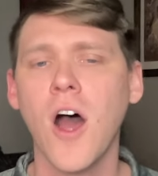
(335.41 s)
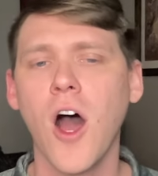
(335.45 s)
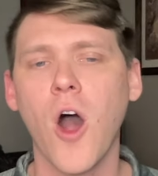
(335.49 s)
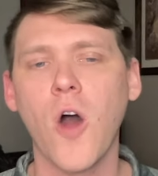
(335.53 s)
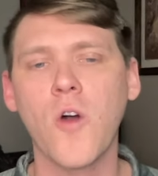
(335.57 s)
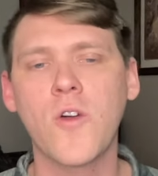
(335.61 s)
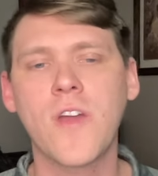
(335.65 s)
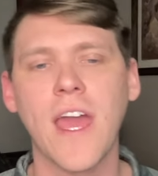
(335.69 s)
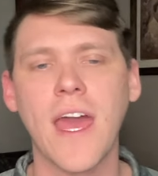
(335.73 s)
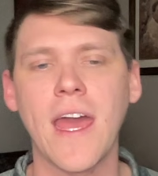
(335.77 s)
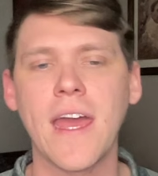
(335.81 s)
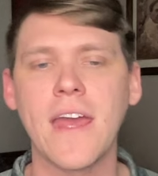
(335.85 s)

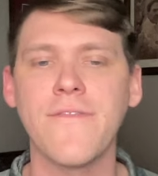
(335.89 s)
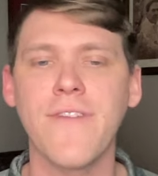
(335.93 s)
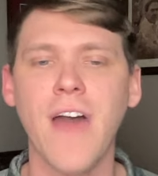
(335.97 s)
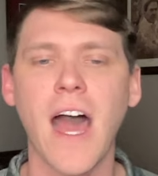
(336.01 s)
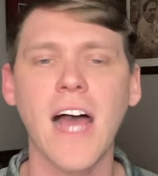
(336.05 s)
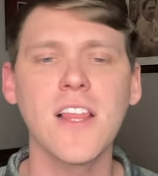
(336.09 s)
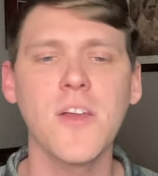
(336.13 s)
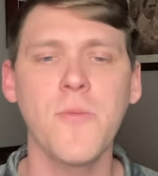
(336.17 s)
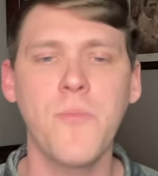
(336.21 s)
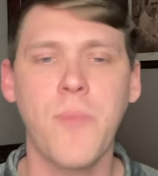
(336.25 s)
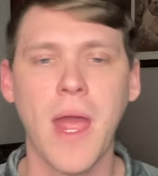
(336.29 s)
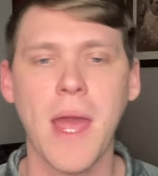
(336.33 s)
okay, if
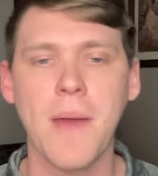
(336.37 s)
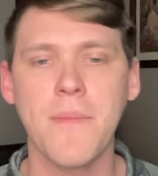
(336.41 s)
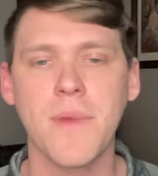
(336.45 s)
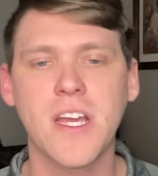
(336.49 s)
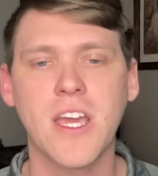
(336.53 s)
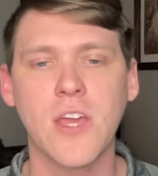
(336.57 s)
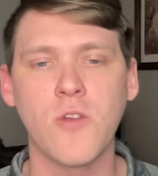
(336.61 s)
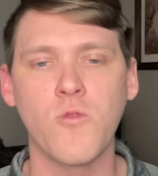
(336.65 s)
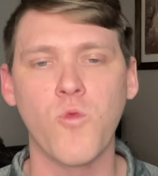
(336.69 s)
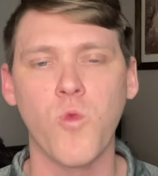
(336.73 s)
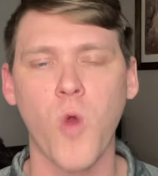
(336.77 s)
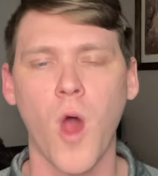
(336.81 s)
Alabama
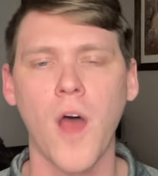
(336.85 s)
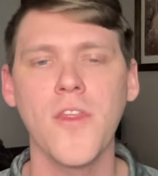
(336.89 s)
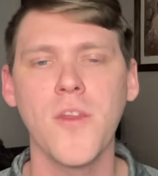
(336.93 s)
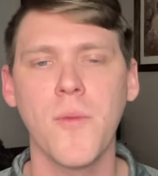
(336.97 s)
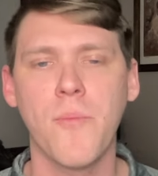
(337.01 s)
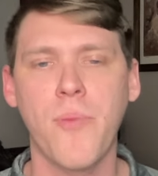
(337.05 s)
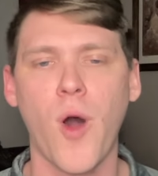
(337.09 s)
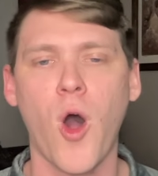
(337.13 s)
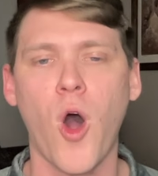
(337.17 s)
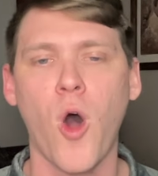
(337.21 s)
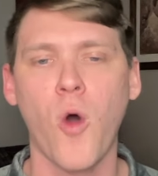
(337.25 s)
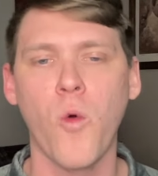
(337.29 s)
can run
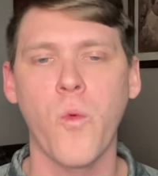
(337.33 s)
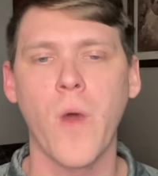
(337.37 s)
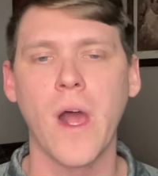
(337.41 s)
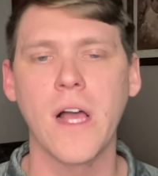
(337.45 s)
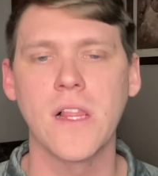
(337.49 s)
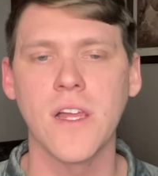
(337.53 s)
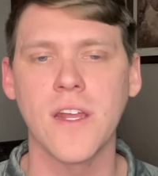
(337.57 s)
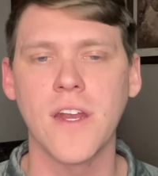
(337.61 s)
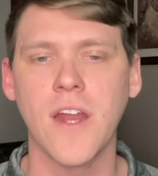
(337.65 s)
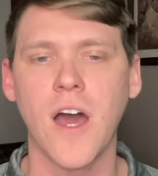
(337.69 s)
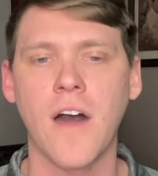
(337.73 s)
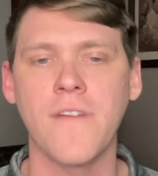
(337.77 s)
the ball
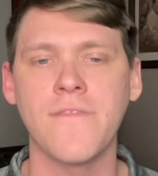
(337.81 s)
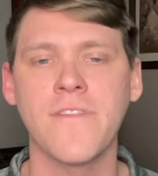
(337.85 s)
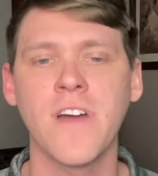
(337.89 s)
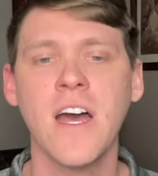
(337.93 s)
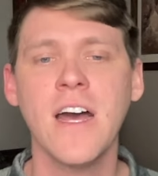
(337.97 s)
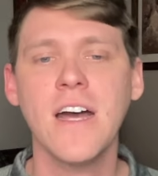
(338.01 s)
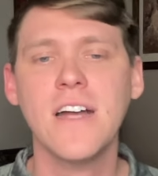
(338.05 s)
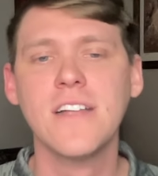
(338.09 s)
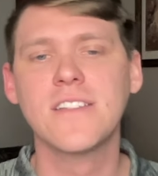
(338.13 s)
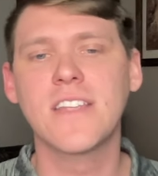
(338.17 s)
well enough